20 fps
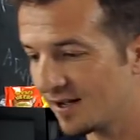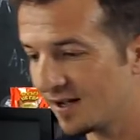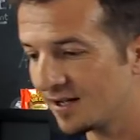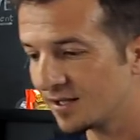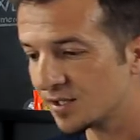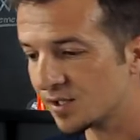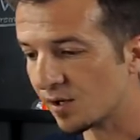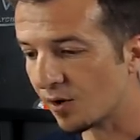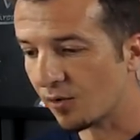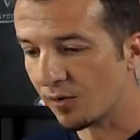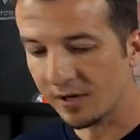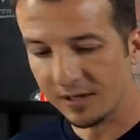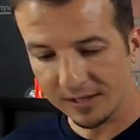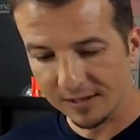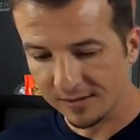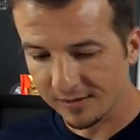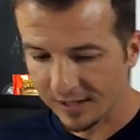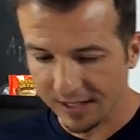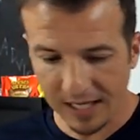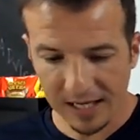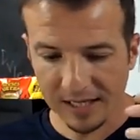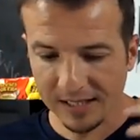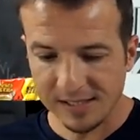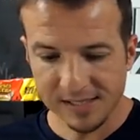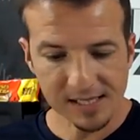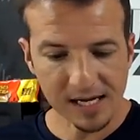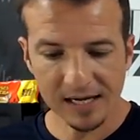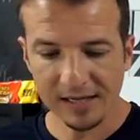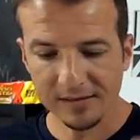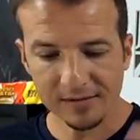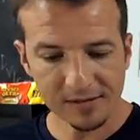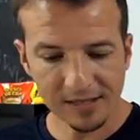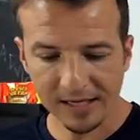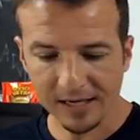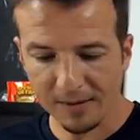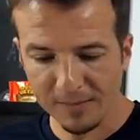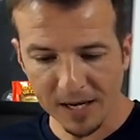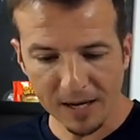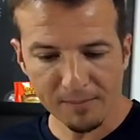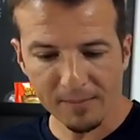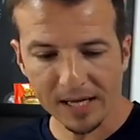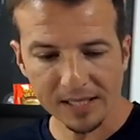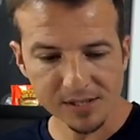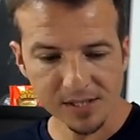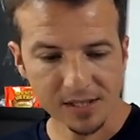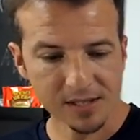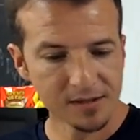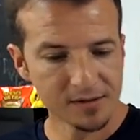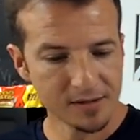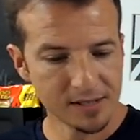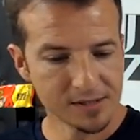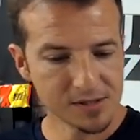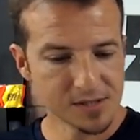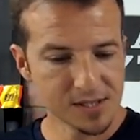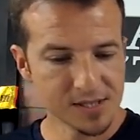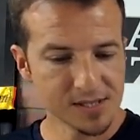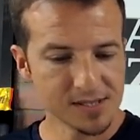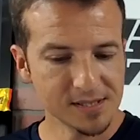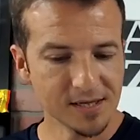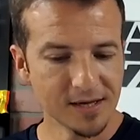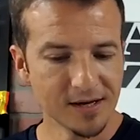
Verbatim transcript: So again, it's not like I'm not magic. It's just